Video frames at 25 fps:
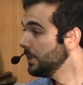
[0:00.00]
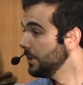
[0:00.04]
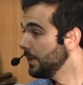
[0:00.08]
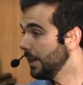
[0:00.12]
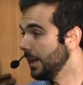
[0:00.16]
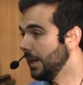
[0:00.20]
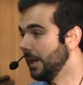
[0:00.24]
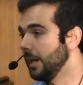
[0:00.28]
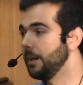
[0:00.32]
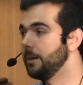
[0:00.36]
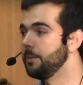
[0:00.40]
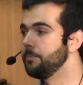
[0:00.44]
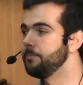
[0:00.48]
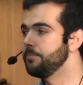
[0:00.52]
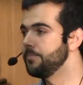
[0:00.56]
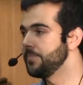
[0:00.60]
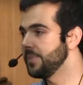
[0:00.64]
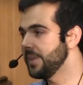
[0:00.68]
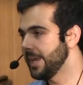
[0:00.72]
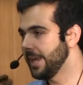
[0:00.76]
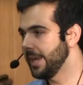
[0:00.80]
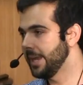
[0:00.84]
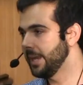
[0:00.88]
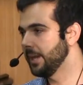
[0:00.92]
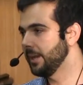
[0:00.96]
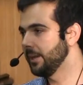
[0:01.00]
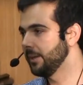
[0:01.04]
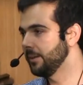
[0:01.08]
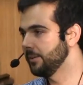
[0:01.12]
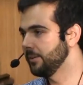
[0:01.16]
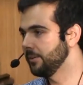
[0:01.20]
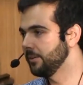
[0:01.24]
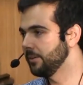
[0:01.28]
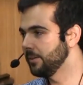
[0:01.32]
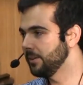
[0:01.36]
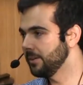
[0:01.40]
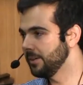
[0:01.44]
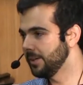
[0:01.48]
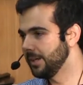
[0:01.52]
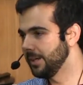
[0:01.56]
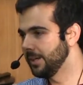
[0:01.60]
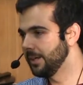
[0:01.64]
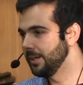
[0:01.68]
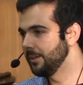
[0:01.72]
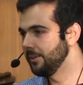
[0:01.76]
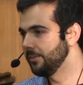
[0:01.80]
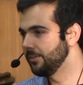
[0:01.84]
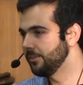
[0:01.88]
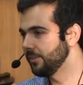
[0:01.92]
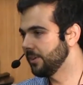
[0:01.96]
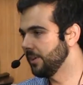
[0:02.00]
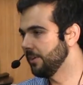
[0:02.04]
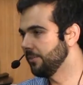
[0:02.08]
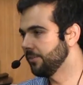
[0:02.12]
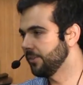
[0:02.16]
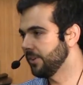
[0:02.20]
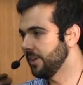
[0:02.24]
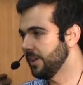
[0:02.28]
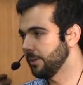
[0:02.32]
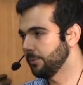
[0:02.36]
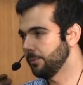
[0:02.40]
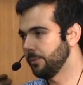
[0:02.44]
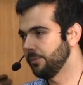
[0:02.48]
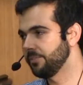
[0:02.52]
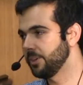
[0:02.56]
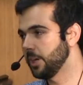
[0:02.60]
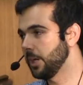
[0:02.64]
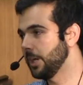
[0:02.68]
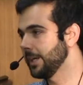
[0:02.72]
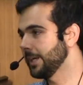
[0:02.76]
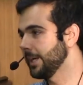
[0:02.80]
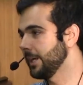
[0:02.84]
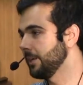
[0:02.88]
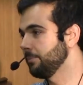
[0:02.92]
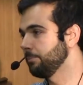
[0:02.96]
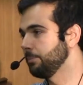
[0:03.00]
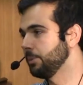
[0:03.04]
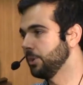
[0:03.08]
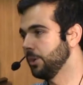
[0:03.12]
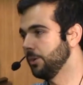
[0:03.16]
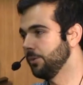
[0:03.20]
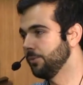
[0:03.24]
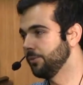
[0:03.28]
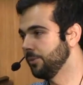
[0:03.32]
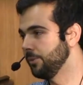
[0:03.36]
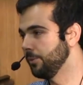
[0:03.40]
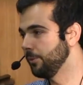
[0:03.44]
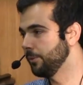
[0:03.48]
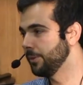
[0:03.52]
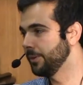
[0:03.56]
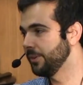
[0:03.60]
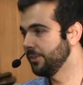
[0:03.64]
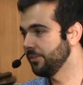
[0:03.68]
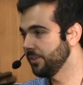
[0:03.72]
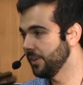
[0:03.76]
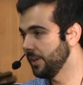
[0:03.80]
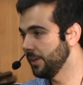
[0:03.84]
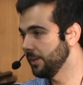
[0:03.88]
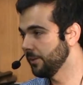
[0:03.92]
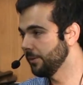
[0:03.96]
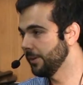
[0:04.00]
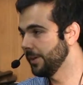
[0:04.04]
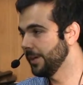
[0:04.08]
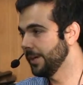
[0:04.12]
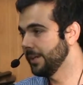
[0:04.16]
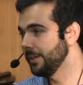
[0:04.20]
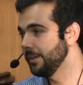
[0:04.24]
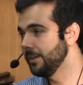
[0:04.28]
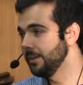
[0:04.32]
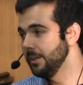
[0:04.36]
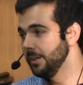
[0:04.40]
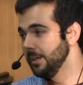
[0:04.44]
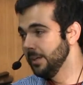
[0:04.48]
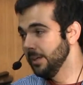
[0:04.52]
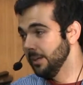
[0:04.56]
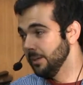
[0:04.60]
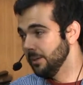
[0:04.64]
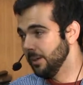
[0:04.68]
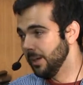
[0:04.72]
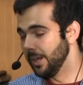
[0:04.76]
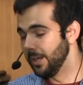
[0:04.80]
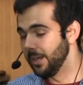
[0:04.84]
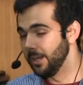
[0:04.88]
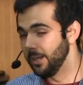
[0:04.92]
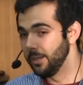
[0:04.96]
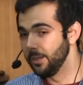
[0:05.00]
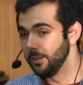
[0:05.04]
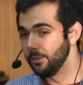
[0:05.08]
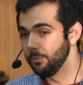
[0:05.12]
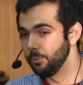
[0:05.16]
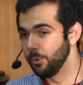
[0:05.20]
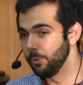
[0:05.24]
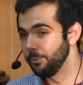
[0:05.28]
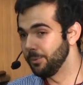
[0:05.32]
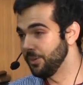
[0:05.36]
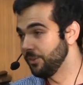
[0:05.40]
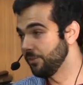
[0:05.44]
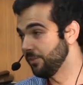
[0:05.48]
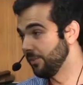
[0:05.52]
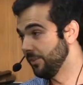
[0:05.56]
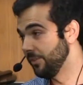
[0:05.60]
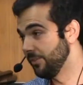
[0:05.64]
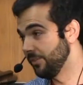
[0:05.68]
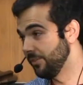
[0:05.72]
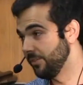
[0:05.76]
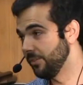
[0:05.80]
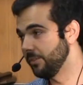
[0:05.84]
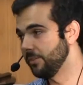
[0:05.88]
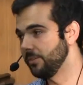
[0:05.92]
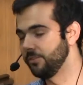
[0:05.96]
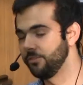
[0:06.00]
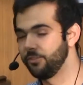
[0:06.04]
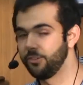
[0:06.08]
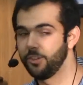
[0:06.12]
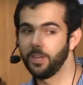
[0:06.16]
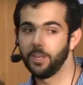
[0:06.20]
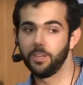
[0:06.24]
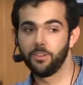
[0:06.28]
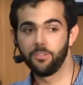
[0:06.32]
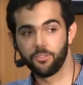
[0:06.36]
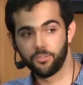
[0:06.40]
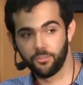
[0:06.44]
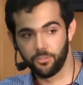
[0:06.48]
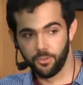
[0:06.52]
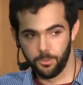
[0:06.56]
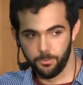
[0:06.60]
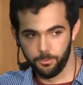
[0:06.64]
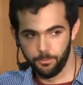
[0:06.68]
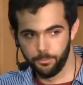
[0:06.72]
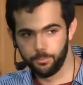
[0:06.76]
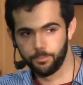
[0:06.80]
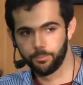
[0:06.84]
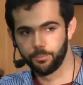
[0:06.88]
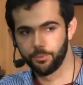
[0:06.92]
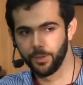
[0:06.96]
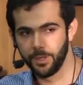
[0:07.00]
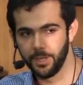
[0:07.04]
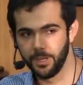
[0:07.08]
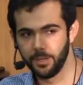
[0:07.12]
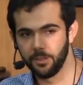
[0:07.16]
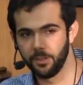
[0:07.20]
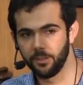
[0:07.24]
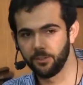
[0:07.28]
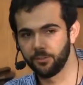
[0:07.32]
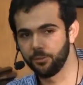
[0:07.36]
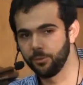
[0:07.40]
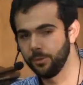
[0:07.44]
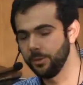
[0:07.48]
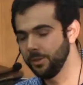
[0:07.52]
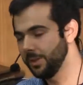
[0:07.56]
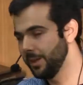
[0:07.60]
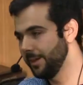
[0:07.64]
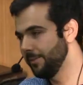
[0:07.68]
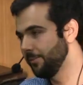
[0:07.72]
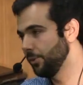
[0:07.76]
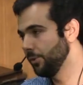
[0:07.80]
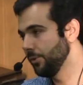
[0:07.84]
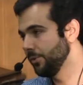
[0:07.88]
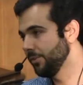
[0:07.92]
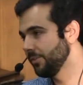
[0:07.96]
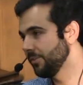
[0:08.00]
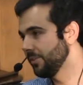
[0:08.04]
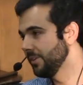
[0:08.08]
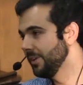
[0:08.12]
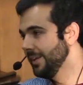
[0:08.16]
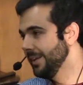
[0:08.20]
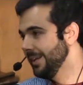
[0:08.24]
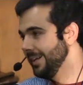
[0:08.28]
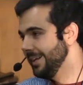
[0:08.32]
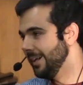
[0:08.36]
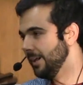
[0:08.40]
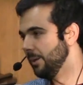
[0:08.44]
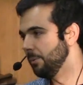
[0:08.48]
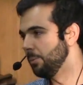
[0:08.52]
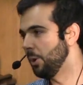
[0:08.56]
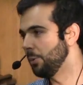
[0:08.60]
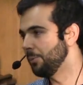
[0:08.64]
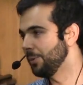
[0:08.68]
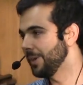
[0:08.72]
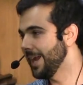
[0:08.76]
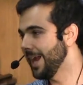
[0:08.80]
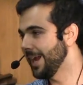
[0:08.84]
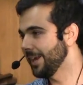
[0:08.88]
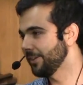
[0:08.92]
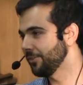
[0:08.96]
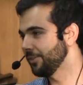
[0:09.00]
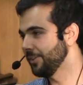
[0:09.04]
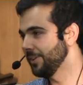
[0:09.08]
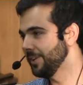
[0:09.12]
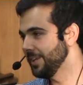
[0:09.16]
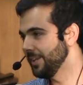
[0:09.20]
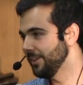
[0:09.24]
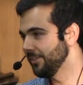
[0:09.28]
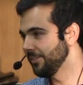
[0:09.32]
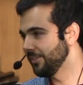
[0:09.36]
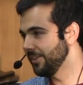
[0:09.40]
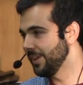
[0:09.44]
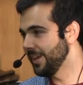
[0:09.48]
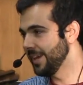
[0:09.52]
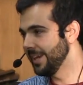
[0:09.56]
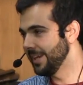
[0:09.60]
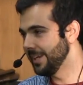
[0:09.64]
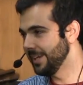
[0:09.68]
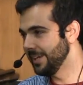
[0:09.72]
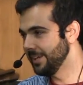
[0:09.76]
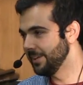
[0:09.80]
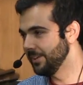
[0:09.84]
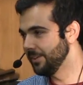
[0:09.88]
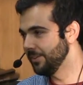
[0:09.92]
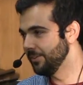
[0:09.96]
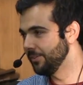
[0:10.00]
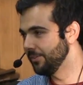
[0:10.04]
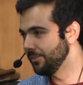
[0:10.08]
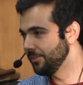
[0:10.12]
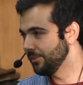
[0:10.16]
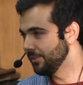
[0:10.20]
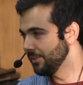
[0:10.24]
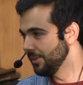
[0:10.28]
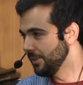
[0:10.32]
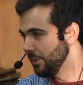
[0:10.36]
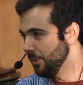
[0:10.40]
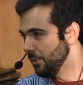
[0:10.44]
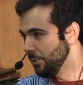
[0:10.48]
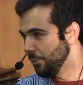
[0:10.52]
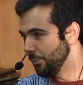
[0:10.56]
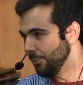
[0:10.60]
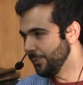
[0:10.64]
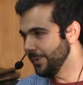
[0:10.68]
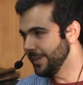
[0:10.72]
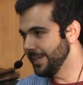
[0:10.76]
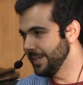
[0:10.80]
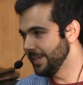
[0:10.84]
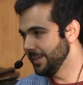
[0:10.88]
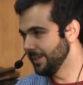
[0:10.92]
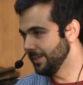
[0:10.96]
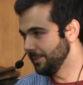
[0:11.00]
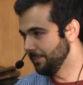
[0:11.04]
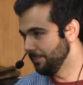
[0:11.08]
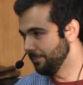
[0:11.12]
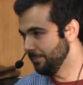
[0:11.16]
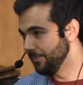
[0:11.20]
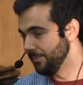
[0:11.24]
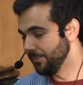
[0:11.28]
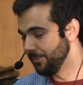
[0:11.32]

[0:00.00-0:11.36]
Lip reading: And instead of saying we've got to get below 2 degrees centigrade, what we should change from pre-industrial levels, what we actually need to say is we need to